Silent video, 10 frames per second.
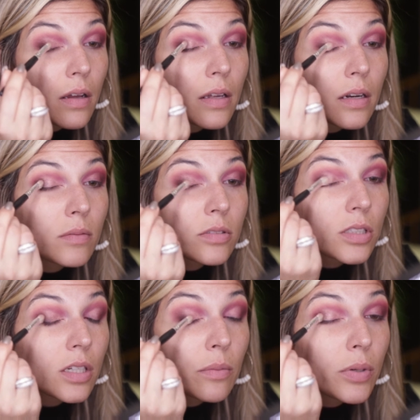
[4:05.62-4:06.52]
and I'm just
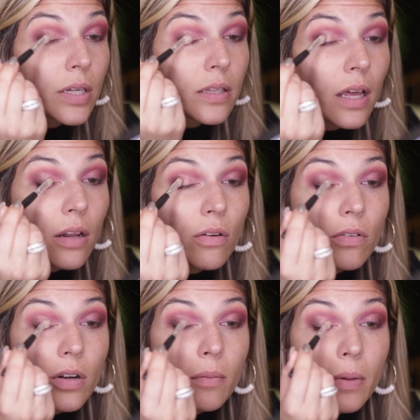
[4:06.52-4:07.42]
gonna bring that
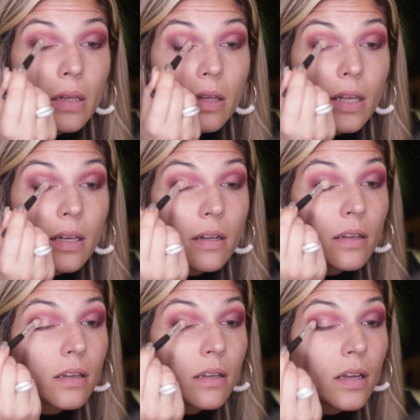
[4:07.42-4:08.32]
over on my
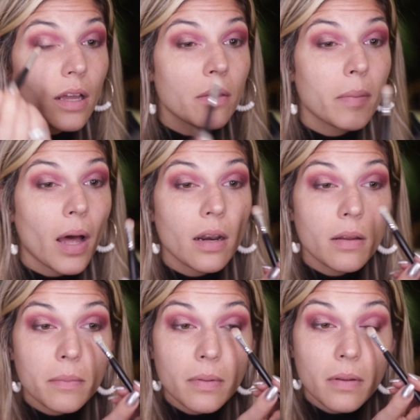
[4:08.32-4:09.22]
lid at the
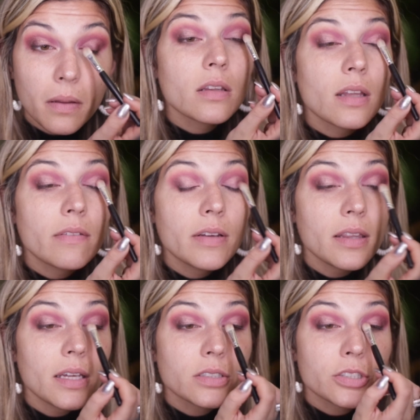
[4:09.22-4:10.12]
bottom.
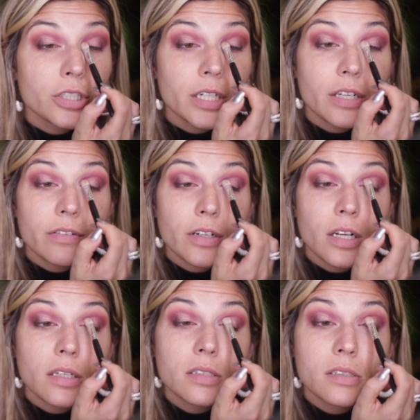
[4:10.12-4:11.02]
Loving that journey for
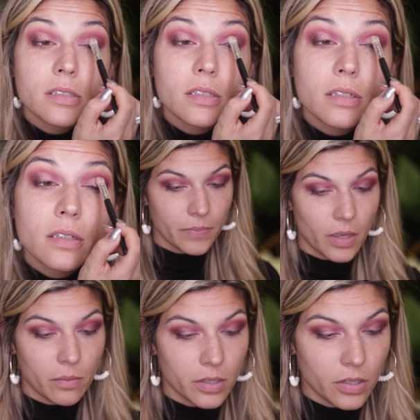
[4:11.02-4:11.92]
us.
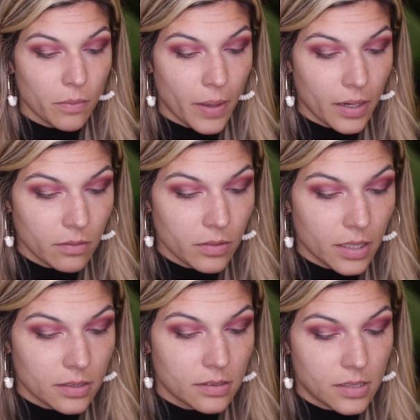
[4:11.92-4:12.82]
Now I'm gonna go back in with
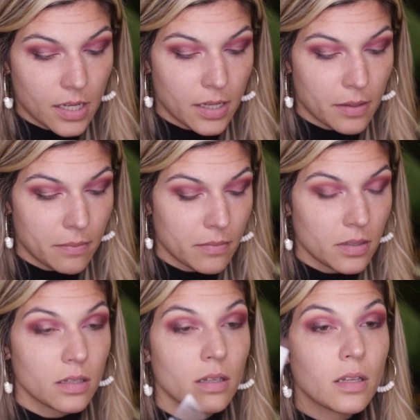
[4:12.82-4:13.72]
that same
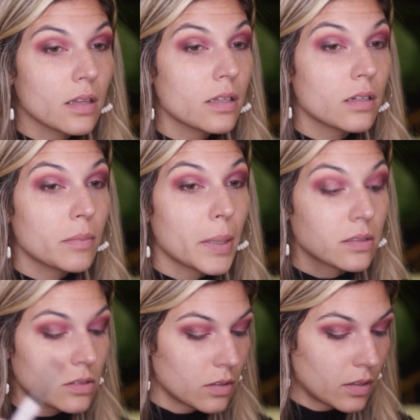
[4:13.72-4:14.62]
little
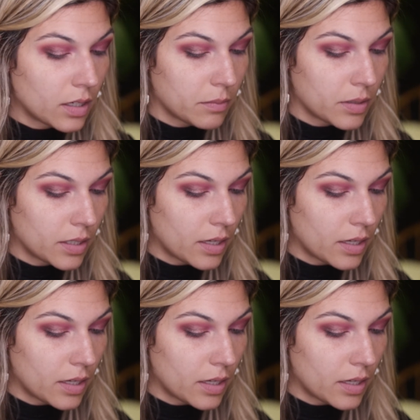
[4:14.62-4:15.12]
pencil and I'm gonna